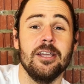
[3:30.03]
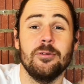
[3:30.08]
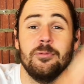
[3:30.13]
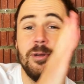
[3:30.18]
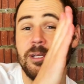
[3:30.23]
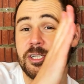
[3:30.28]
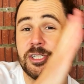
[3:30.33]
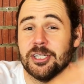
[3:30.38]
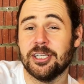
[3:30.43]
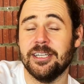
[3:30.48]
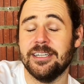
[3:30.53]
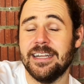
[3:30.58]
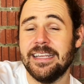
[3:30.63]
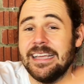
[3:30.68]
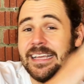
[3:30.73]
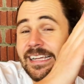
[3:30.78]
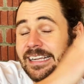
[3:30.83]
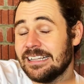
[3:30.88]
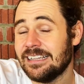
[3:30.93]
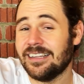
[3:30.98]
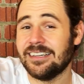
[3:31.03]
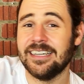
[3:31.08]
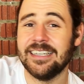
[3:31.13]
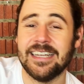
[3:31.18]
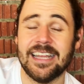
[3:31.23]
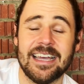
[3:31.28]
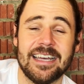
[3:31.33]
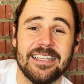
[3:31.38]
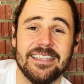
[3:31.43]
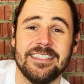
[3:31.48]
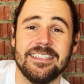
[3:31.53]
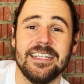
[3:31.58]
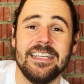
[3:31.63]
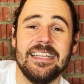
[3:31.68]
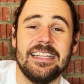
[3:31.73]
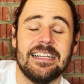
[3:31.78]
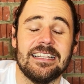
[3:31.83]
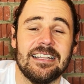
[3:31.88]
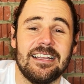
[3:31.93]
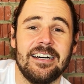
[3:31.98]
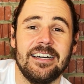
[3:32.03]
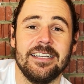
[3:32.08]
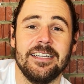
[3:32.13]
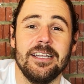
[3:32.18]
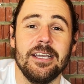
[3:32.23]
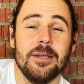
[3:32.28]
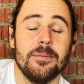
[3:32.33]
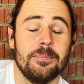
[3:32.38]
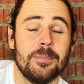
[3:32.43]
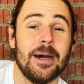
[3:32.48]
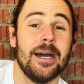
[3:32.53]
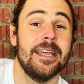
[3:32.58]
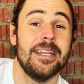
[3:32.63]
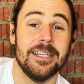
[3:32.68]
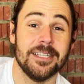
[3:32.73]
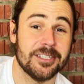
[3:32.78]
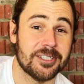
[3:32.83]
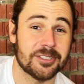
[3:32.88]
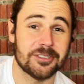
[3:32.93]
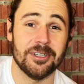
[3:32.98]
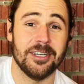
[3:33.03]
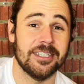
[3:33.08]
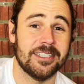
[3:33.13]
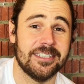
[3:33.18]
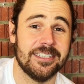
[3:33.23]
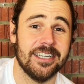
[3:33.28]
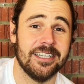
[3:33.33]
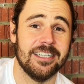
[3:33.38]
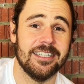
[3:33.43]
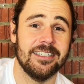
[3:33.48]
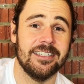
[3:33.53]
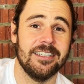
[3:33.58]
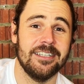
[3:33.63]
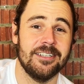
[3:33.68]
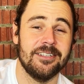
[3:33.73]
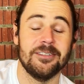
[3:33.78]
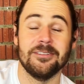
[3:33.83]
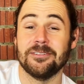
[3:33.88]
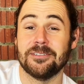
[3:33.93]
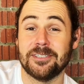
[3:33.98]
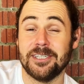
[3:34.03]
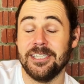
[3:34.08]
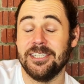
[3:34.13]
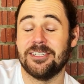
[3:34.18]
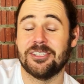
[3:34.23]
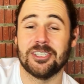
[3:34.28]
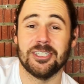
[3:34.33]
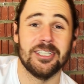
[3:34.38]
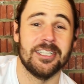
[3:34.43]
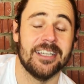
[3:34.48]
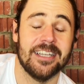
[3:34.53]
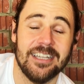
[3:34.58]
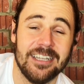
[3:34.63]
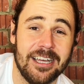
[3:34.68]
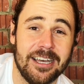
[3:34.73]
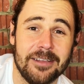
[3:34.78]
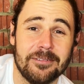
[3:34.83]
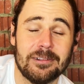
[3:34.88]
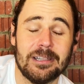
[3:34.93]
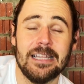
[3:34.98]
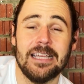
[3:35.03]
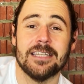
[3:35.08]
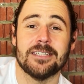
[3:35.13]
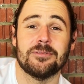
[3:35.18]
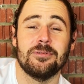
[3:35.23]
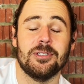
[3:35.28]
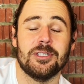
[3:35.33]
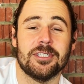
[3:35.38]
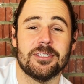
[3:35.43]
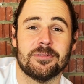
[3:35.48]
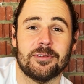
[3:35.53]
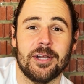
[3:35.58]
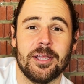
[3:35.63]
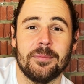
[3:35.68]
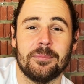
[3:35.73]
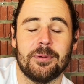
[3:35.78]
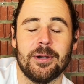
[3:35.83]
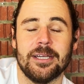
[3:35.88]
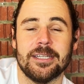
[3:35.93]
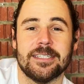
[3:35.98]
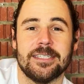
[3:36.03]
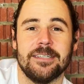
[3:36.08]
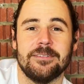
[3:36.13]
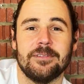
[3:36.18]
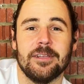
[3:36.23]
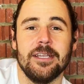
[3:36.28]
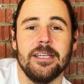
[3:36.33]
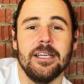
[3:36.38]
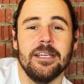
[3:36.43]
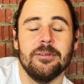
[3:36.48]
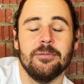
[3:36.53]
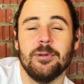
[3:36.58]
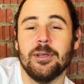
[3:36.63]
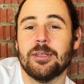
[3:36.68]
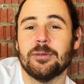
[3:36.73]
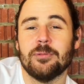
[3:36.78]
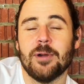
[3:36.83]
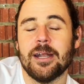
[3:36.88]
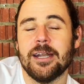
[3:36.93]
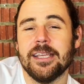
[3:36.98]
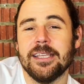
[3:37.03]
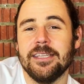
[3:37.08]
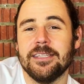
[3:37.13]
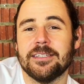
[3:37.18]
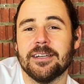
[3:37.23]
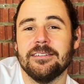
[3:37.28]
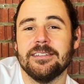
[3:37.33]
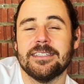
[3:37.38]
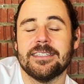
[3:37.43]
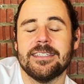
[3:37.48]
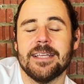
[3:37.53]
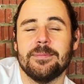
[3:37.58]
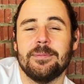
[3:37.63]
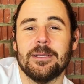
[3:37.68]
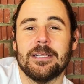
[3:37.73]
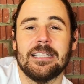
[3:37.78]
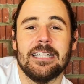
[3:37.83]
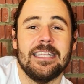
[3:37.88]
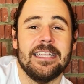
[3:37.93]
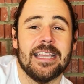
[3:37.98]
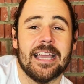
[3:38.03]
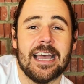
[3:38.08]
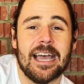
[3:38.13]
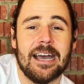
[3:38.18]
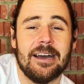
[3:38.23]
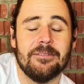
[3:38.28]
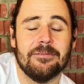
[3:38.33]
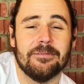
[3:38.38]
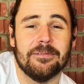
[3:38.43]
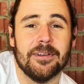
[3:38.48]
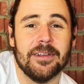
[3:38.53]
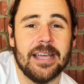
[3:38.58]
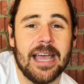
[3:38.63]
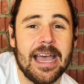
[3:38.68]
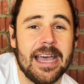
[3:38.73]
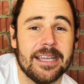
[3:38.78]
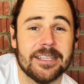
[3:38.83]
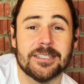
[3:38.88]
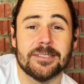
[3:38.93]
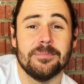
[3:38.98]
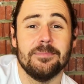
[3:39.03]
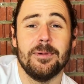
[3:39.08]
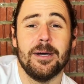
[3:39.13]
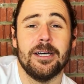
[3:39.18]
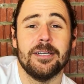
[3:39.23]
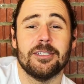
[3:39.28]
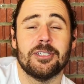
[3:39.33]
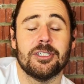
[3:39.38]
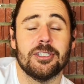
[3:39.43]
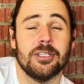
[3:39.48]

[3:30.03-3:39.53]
which can incline and decline by an instructor who's teaching a live class, which is very impressive. With running, you don't typically have as much